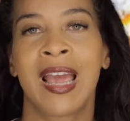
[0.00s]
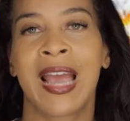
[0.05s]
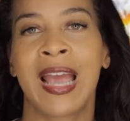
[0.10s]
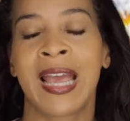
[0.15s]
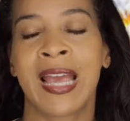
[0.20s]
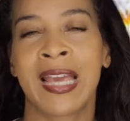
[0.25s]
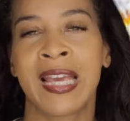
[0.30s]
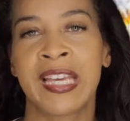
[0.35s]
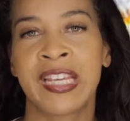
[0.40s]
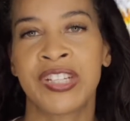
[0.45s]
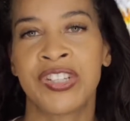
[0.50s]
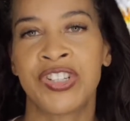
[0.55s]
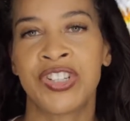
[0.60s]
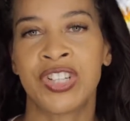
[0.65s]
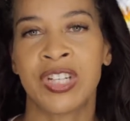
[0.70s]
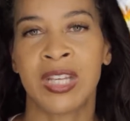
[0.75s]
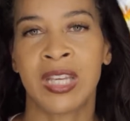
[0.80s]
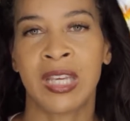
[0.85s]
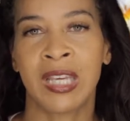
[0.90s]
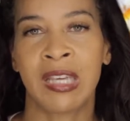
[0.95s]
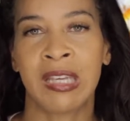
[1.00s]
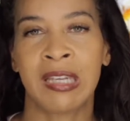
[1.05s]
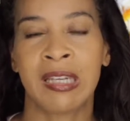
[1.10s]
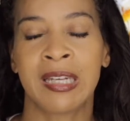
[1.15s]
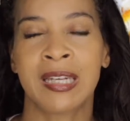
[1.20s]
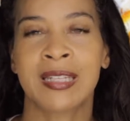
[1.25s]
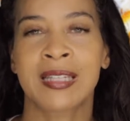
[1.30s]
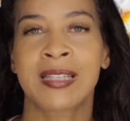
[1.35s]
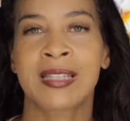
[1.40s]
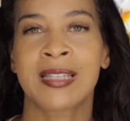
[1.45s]

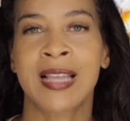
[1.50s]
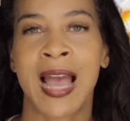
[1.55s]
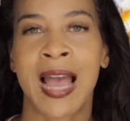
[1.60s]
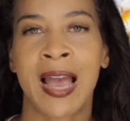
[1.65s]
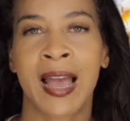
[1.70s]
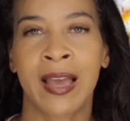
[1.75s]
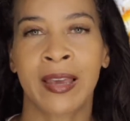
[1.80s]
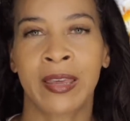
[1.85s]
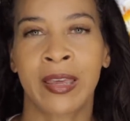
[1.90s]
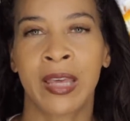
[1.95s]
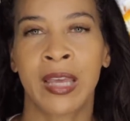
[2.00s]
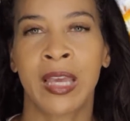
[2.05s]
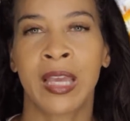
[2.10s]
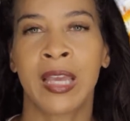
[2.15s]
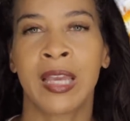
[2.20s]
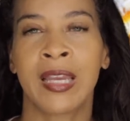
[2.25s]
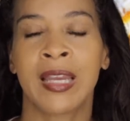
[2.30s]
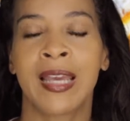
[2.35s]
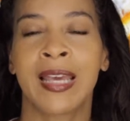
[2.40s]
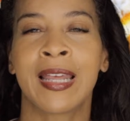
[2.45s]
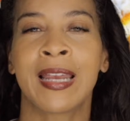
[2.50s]
aging, sagging.